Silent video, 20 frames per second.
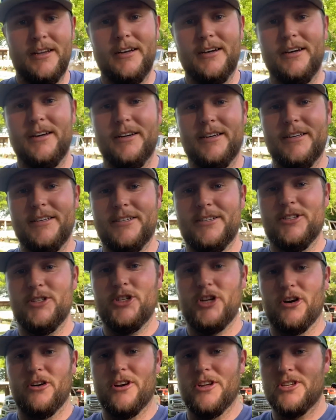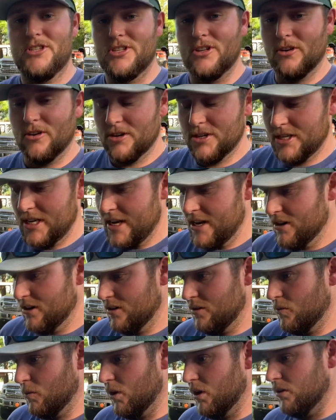His journey starts
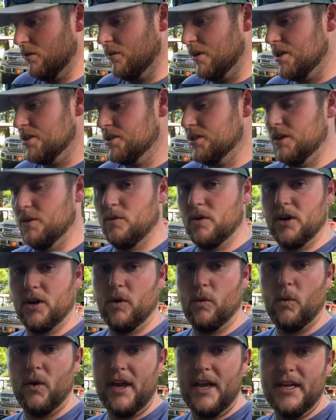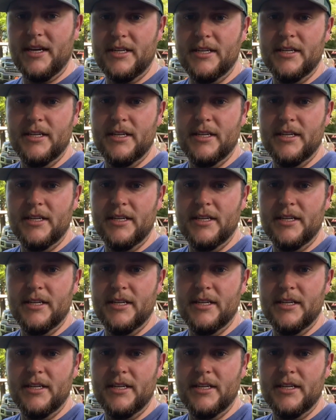here. We originally were going to wait